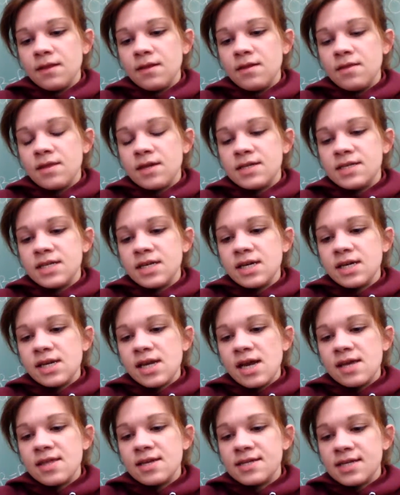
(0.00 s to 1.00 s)

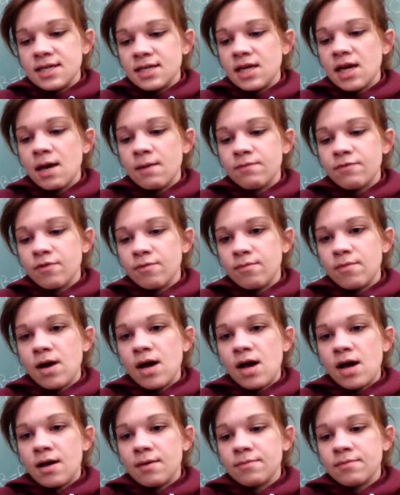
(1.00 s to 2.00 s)
DNA that didn't come from
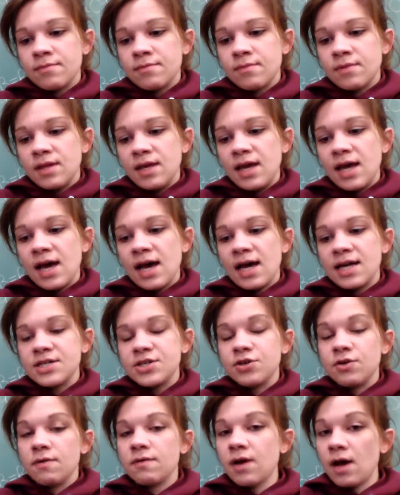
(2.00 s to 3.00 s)
mom had
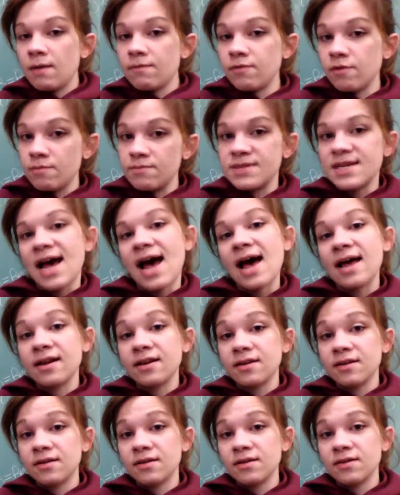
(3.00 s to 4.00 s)
to have come from dad,
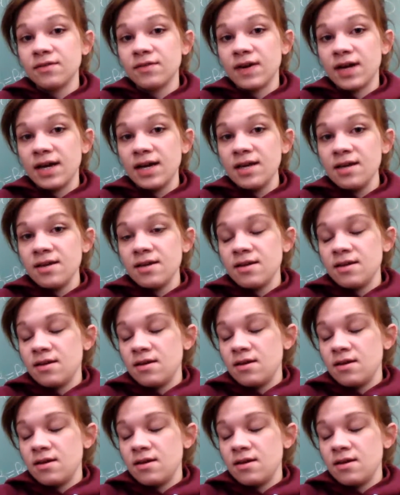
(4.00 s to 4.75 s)
right?